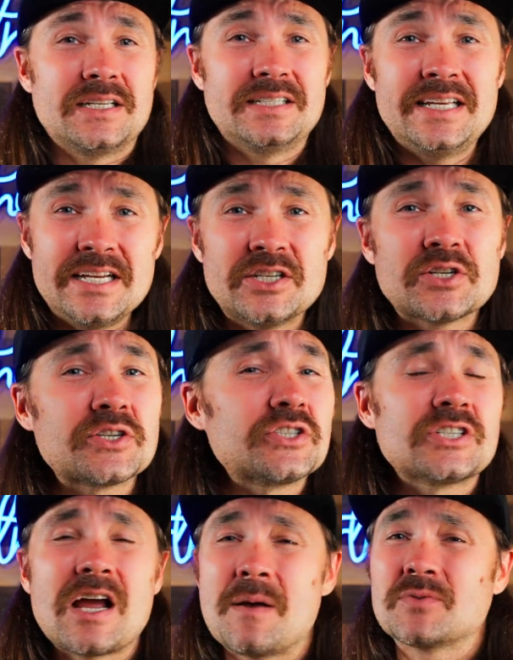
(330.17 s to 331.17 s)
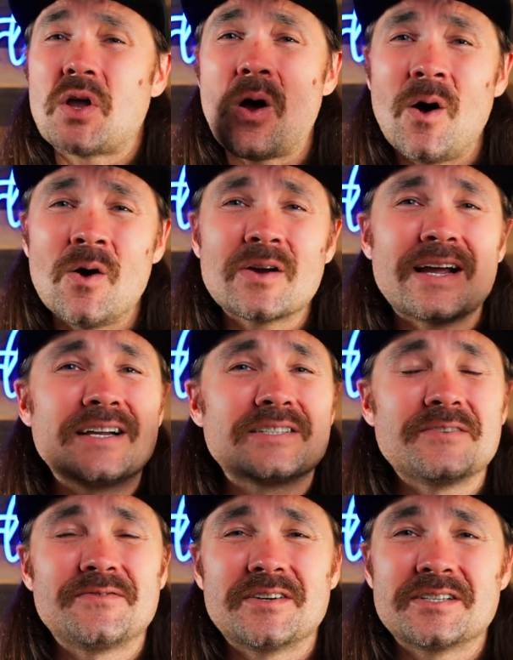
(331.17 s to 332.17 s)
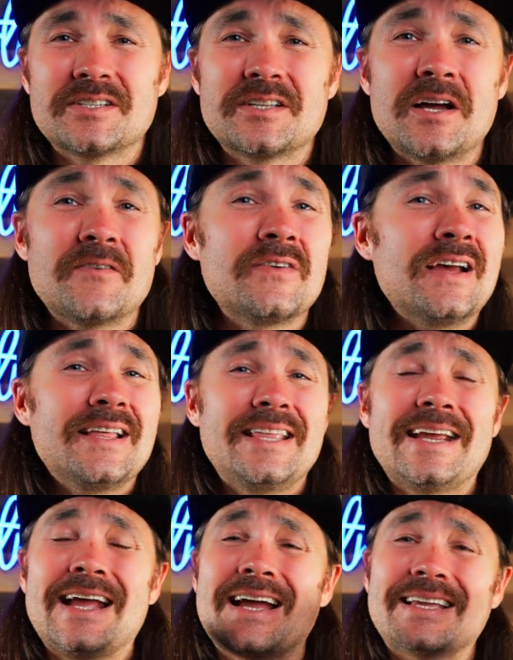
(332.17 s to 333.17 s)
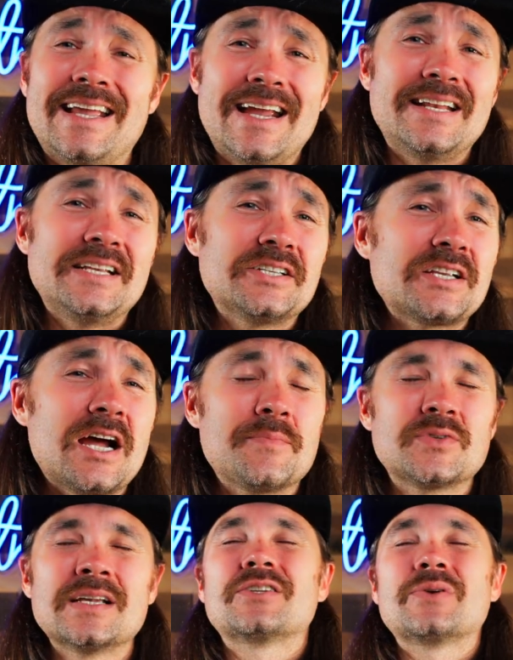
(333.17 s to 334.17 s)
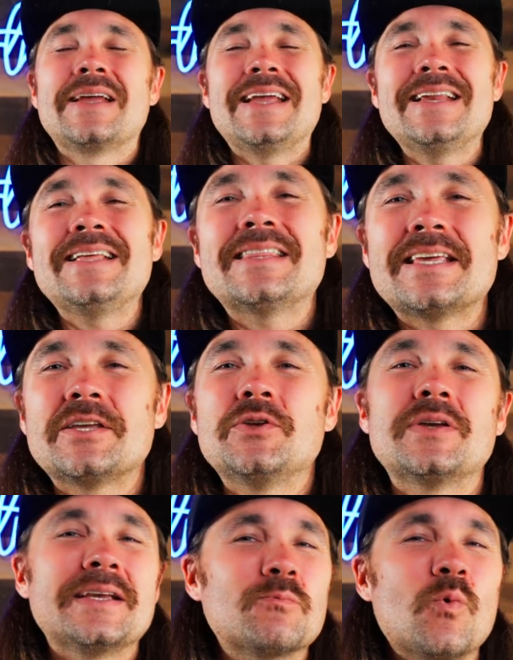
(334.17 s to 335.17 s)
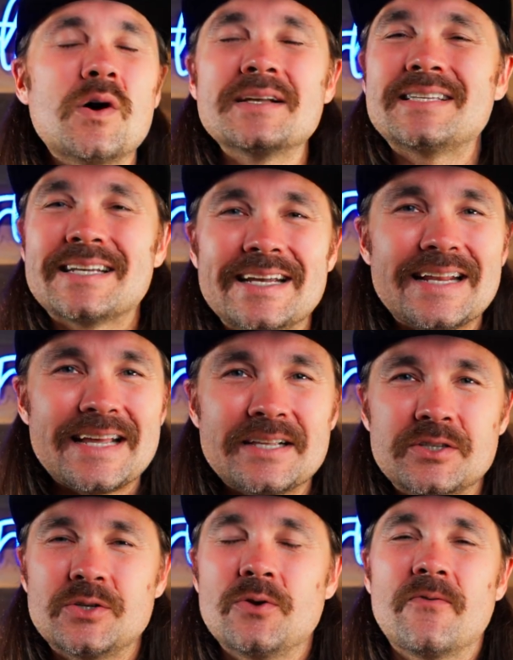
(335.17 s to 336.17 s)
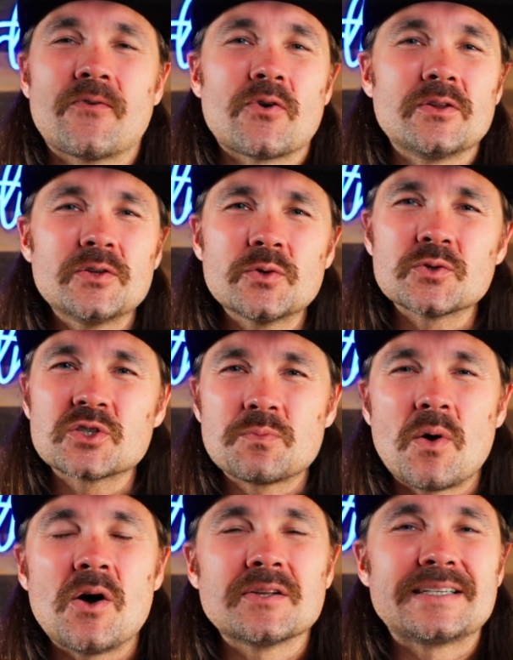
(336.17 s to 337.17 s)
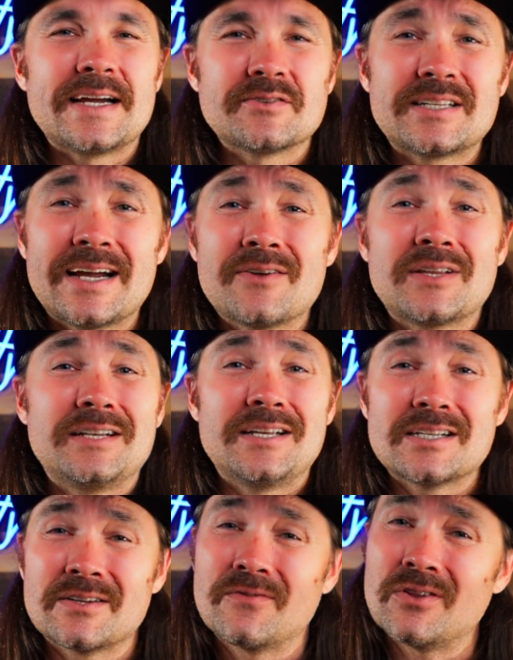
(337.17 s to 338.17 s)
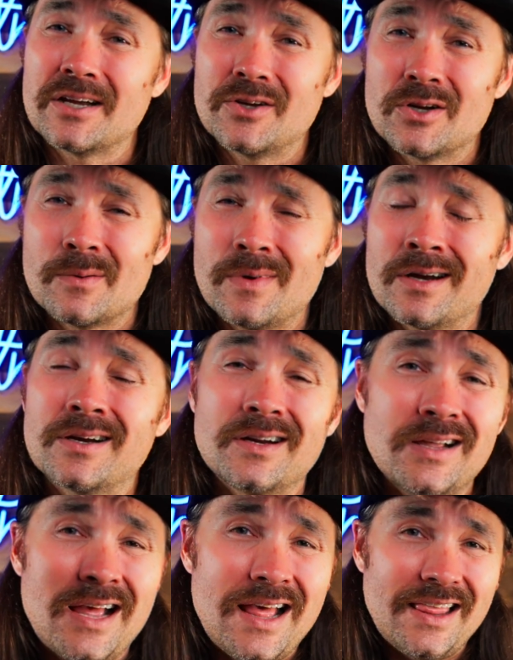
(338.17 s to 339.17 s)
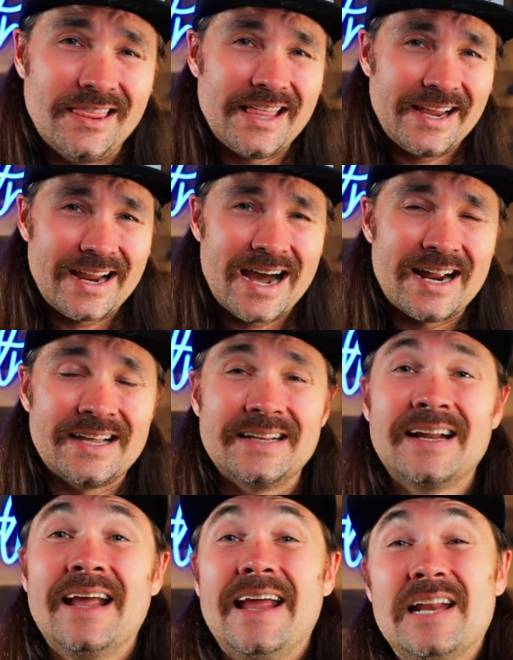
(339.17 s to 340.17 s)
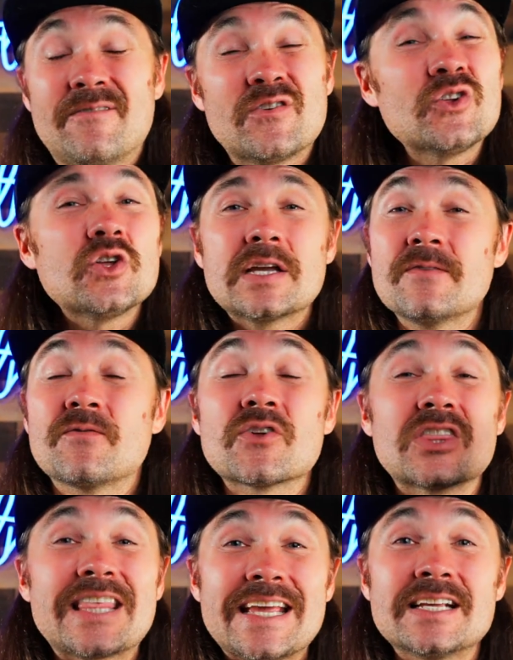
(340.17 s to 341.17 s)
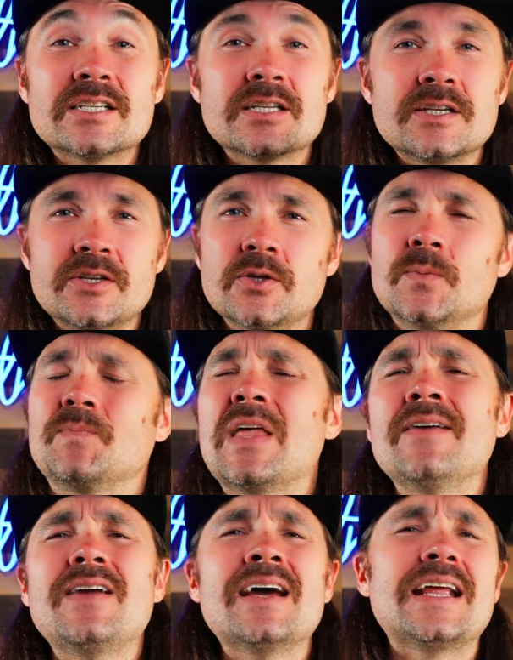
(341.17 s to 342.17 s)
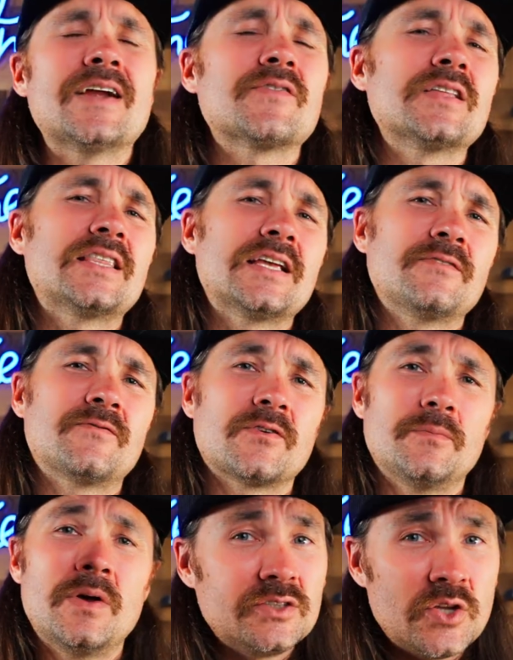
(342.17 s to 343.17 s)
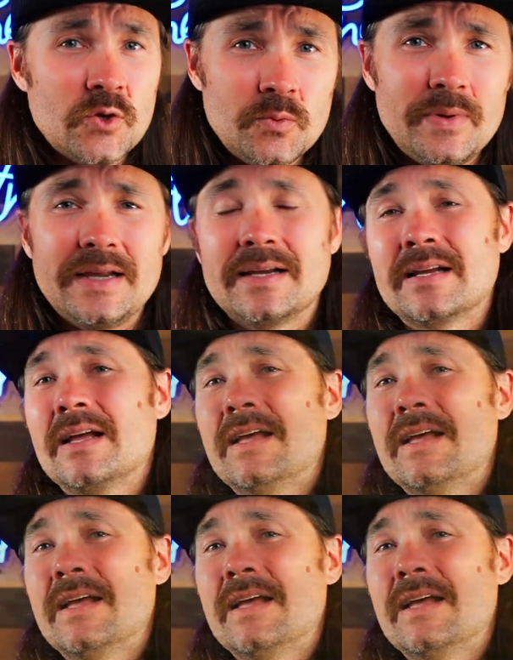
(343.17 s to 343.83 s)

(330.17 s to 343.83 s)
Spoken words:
to t-shirt shops, all kinds of fun stuff. They got candy shops, so anything you could want to get into for a little small downtown that doesn't feel like you're in America, they got it. And if you're looking for things to do, they've got everything from tubing,